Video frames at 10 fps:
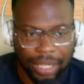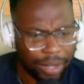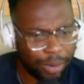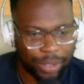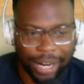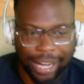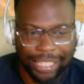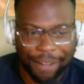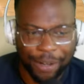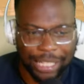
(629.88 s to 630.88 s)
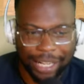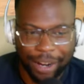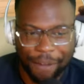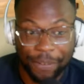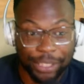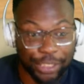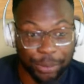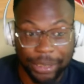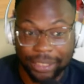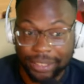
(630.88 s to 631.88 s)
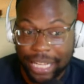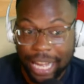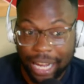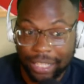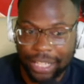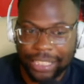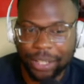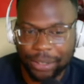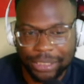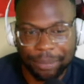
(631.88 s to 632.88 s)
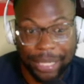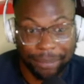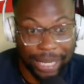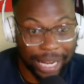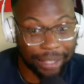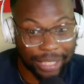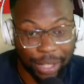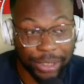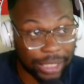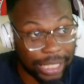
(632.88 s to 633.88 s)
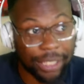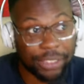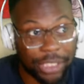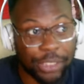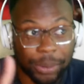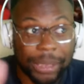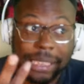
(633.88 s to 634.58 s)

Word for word: Ooh, that felt like a I felt a three. Now he gonna get to paint, but I, that was good. That was still three.